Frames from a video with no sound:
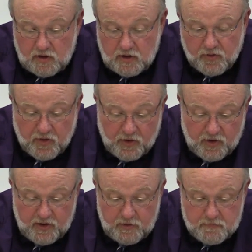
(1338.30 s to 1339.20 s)
The
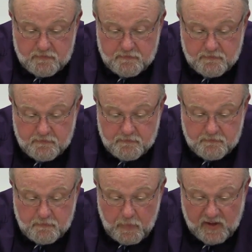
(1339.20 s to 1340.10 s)
third
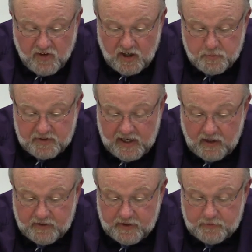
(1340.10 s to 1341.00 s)
is
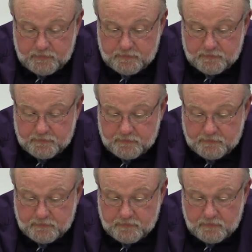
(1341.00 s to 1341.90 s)
hospitality.
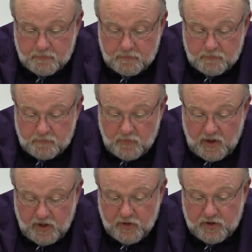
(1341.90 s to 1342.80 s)

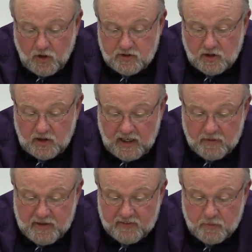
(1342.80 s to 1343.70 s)
Here he talks a lot
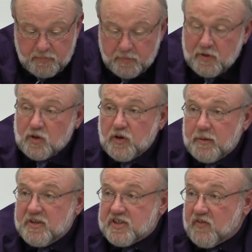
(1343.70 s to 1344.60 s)
about the biblical
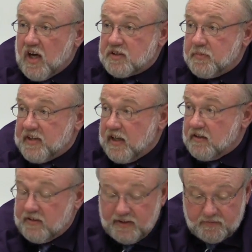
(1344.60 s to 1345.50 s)
image of
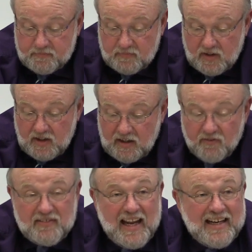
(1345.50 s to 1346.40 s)
hospitality,
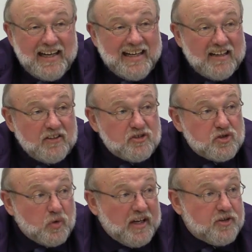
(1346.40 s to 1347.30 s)
of taking in the
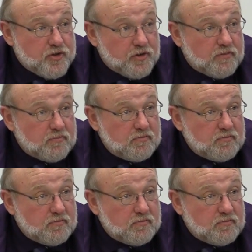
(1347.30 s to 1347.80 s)
stranger.